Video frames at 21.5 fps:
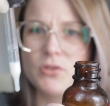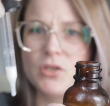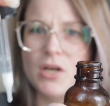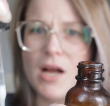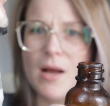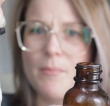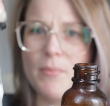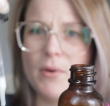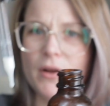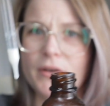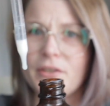
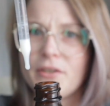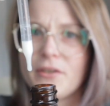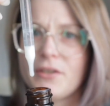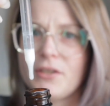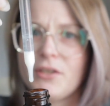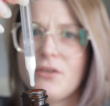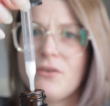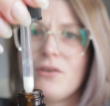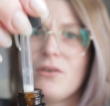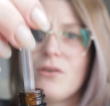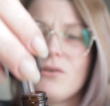drop on your
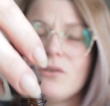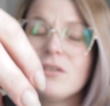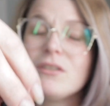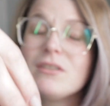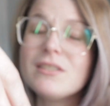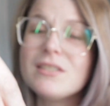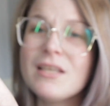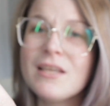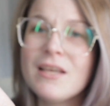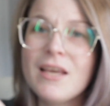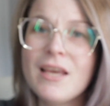cuticles,
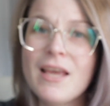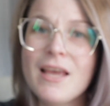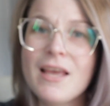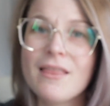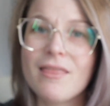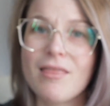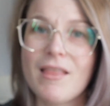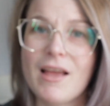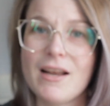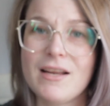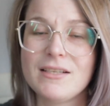
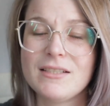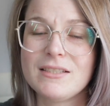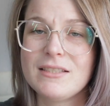let it